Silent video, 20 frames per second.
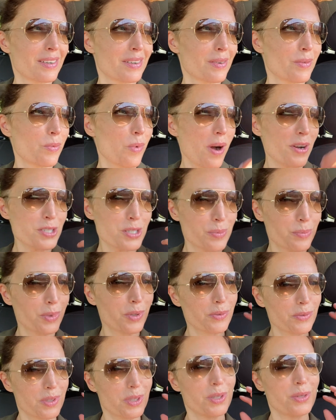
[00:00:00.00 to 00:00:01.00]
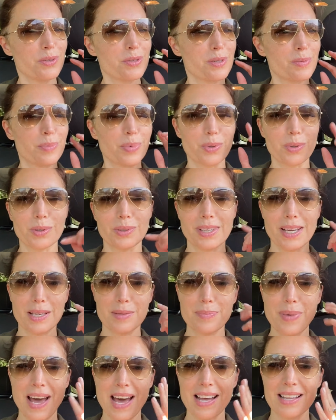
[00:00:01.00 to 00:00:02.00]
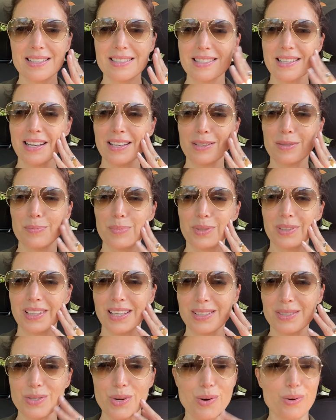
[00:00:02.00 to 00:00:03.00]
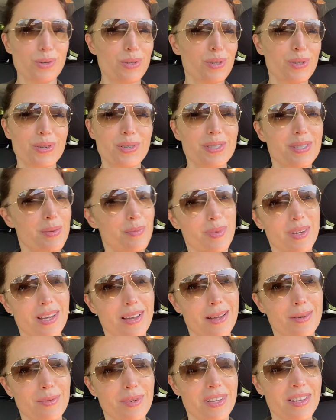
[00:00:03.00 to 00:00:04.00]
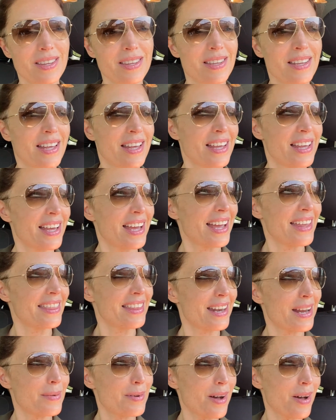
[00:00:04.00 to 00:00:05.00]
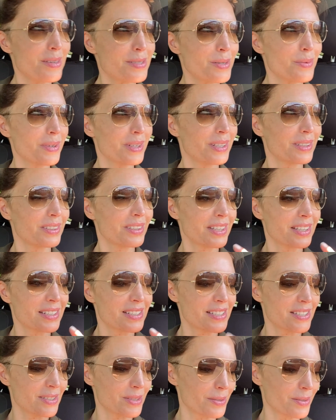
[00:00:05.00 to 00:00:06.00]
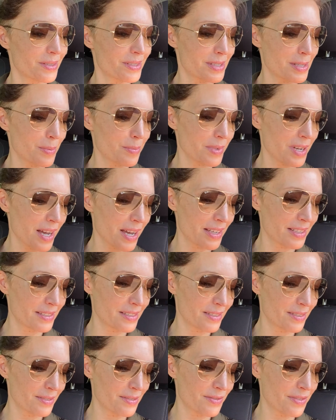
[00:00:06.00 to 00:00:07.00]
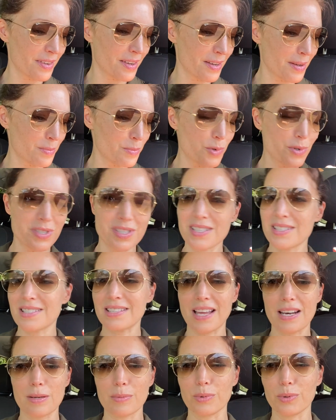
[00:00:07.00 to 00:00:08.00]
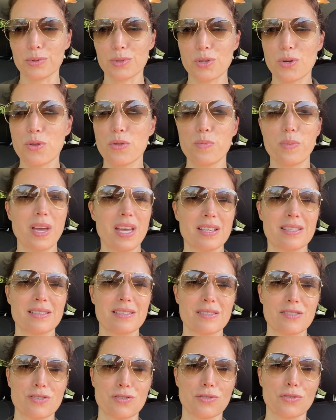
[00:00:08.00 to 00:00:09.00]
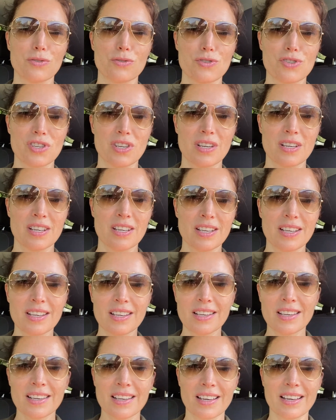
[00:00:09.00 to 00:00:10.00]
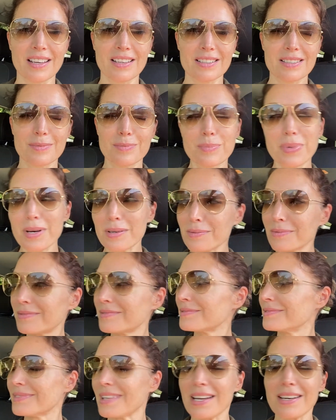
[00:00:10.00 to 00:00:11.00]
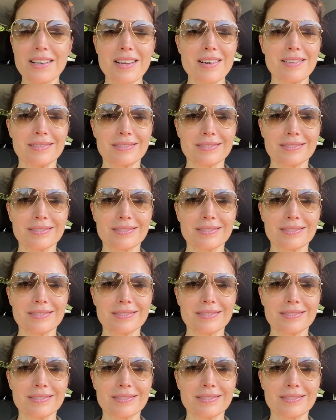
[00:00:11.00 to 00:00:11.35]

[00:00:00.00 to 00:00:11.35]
washable, reusable like pads that I could put like toner or something on with. And then I also want to look into some kind of more sustainable toothpaste solution. But I don't know.